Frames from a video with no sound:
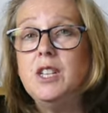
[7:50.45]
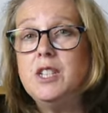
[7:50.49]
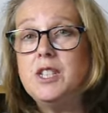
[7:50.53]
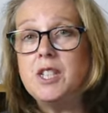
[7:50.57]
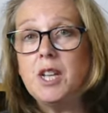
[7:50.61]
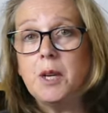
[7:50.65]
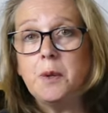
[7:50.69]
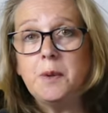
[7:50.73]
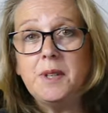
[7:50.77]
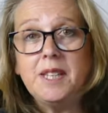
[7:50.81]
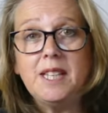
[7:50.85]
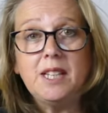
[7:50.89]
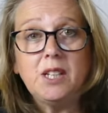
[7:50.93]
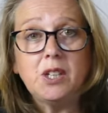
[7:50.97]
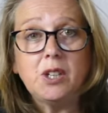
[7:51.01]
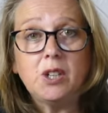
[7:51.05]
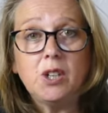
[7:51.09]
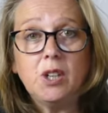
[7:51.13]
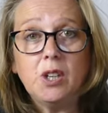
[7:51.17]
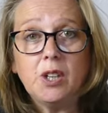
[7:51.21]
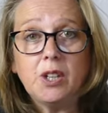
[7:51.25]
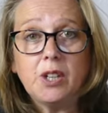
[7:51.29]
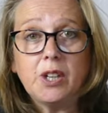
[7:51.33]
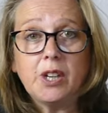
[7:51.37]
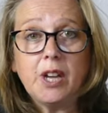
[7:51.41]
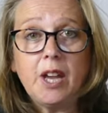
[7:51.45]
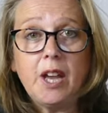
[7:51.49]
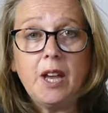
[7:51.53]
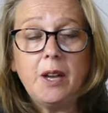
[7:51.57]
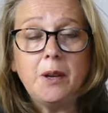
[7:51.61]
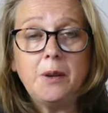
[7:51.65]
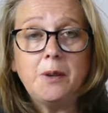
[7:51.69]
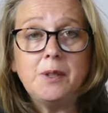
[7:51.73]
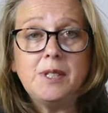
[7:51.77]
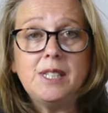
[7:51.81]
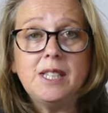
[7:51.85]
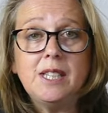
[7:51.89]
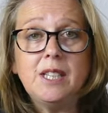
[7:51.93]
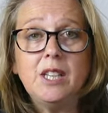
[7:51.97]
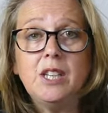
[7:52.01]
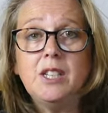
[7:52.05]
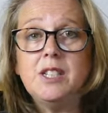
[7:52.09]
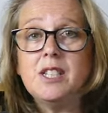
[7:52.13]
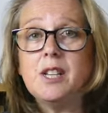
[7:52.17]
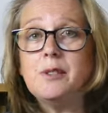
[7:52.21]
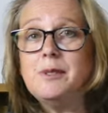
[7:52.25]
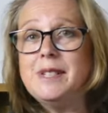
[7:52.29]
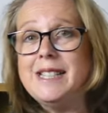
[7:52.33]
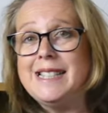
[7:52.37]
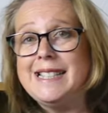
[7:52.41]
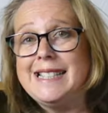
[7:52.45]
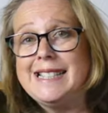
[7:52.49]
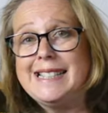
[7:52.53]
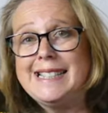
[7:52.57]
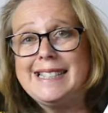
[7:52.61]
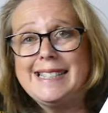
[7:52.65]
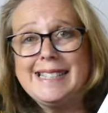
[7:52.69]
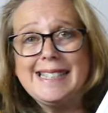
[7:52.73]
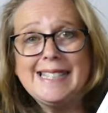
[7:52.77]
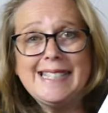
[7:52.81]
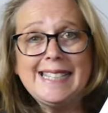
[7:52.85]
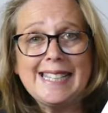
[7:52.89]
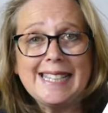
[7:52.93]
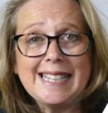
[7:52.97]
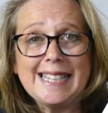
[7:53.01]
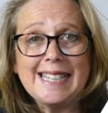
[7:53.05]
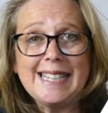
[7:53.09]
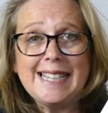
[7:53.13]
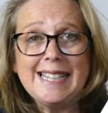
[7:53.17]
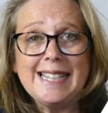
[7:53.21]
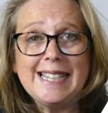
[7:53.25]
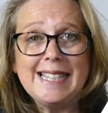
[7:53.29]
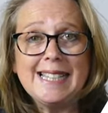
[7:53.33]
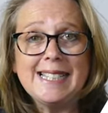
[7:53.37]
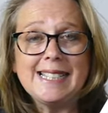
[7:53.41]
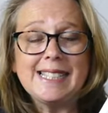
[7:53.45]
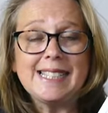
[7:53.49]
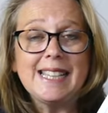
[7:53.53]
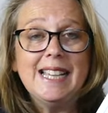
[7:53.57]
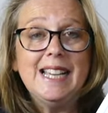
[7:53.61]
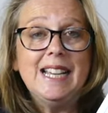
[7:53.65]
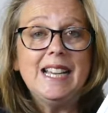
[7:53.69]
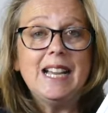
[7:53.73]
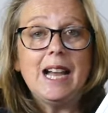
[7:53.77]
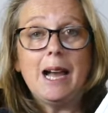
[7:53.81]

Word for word: You don't need colour coding. You don't need stickers.